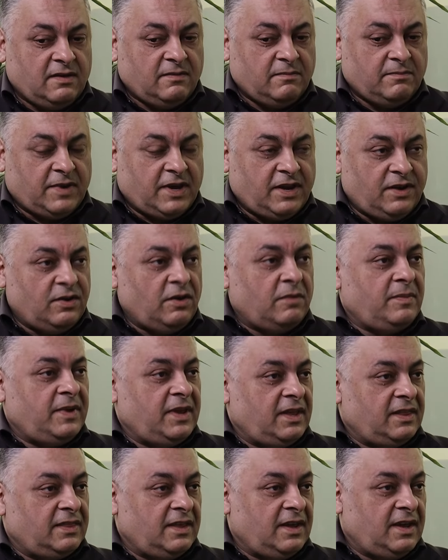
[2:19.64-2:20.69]
by not
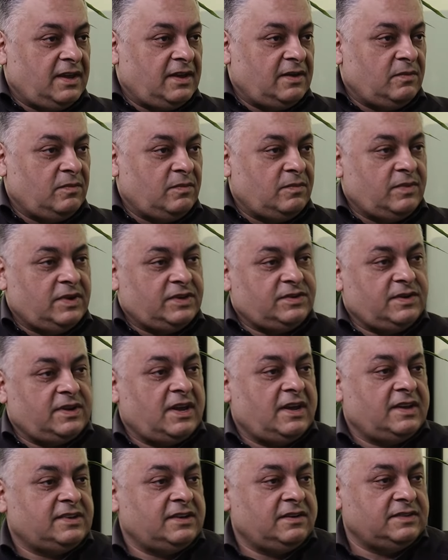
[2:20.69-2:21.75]
being there, we're doing
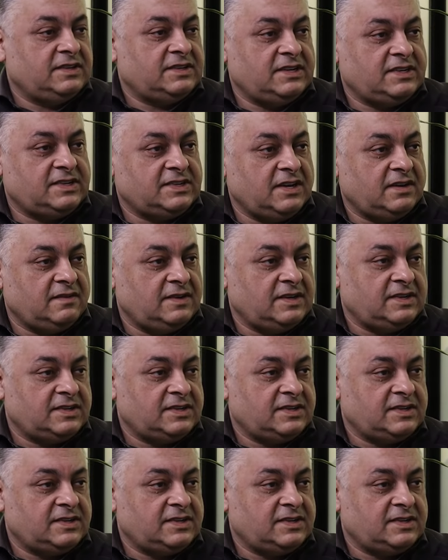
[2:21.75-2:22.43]
ourselves a disservice.